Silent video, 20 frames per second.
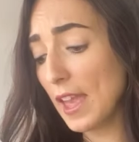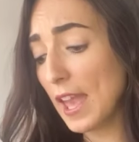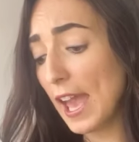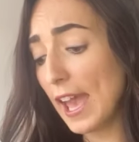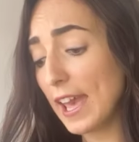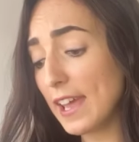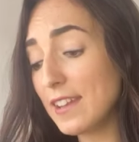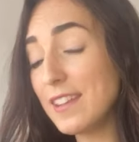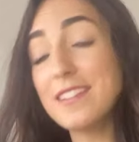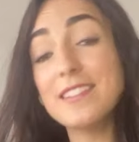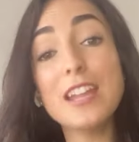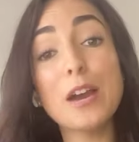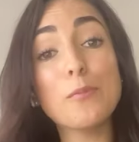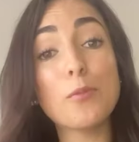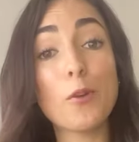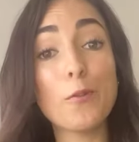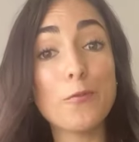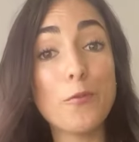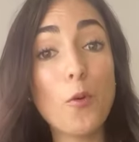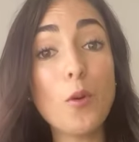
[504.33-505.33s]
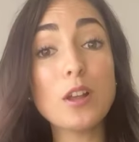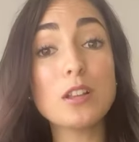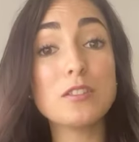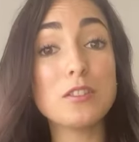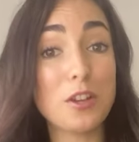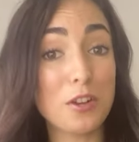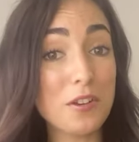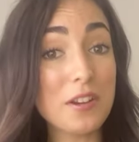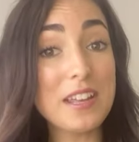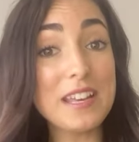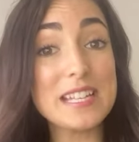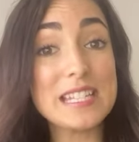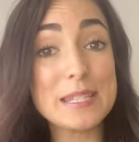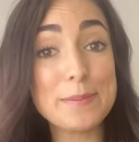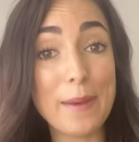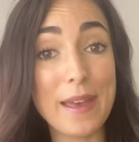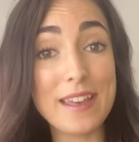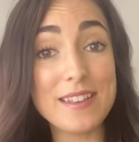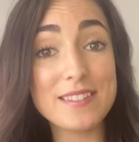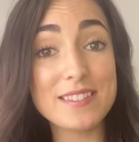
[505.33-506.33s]
And number four, learning
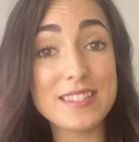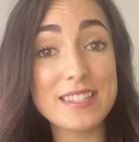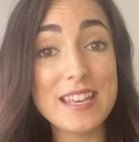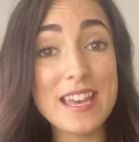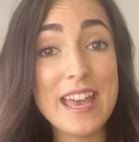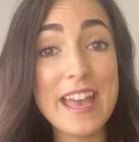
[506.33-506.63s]
space.